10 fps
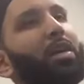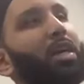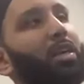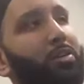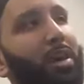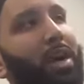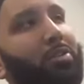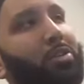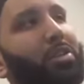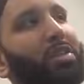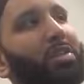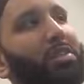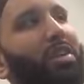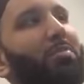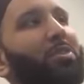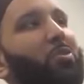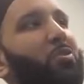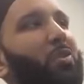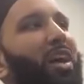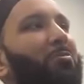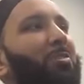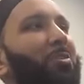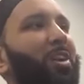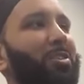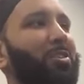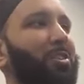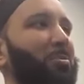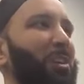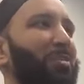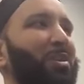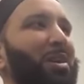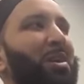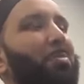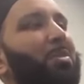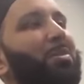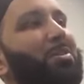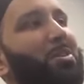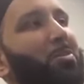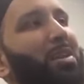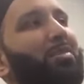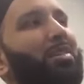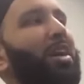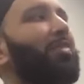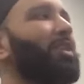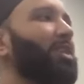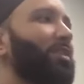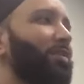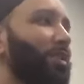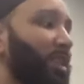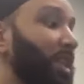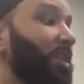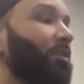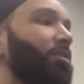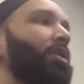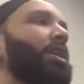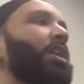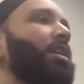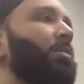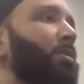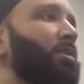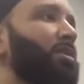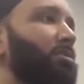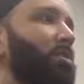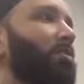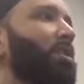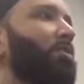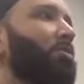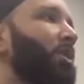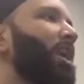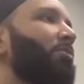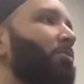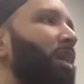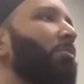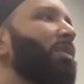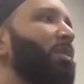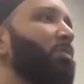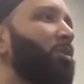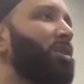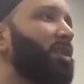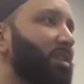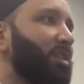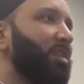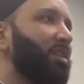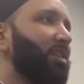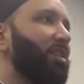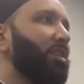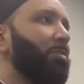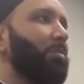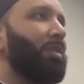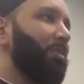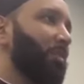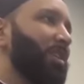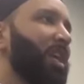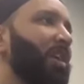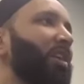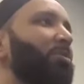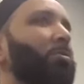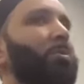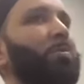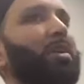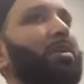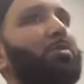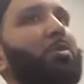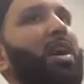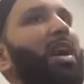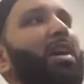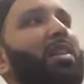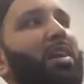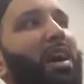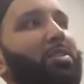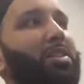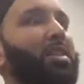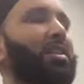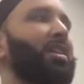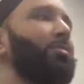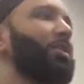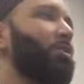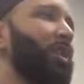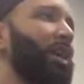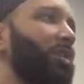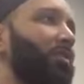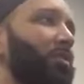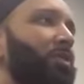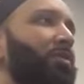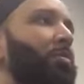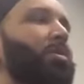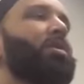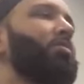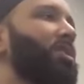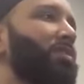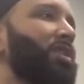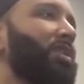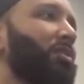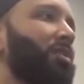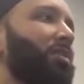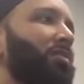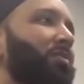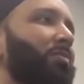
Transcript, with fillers: in your house is the same as your dua when you're next to their grave. But there is no doubt that obviously if you're sitting there looking at that person's grave, that your dua would probably be more sincere. But from a technical perspective, dua in the house is the same as dua if, you, if a person was to visit the grave.